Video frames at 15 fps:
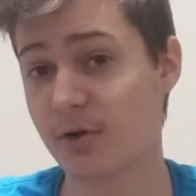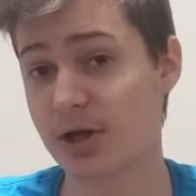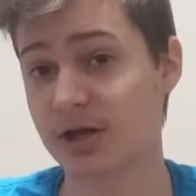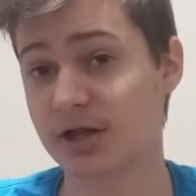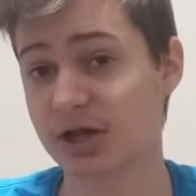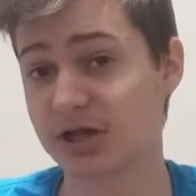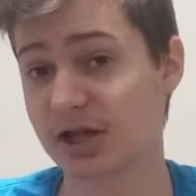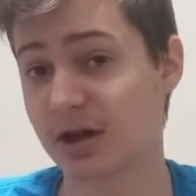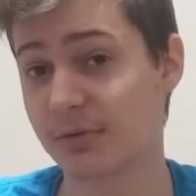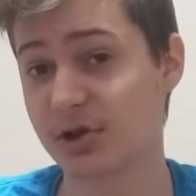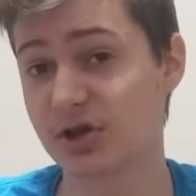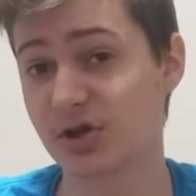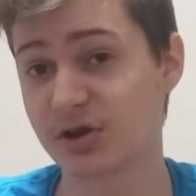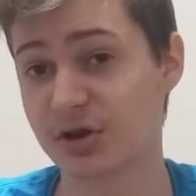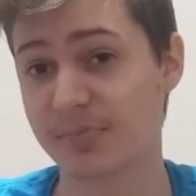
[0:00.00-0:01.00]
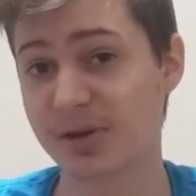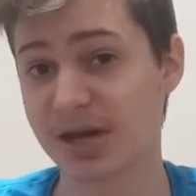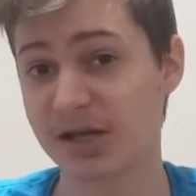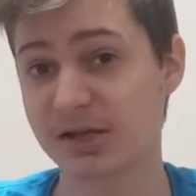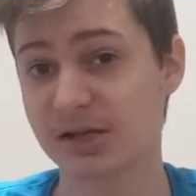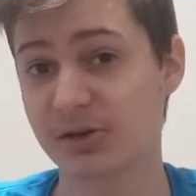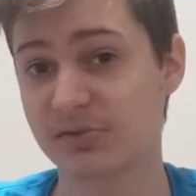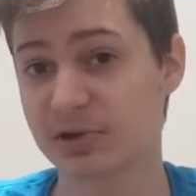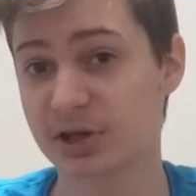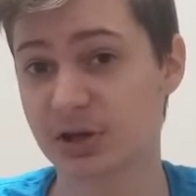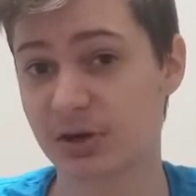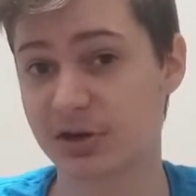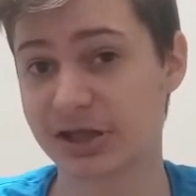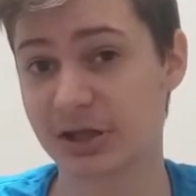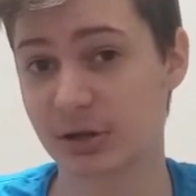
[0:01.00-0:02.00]
It does not return to base, it
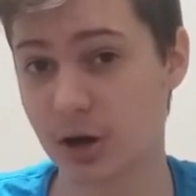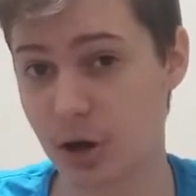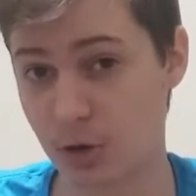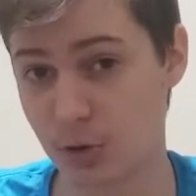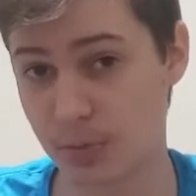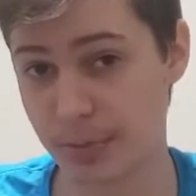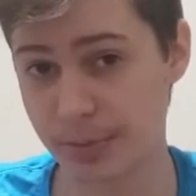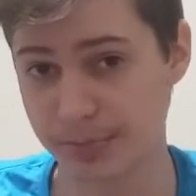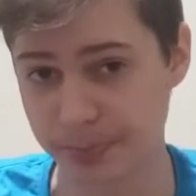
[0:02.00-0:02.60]
returns to home.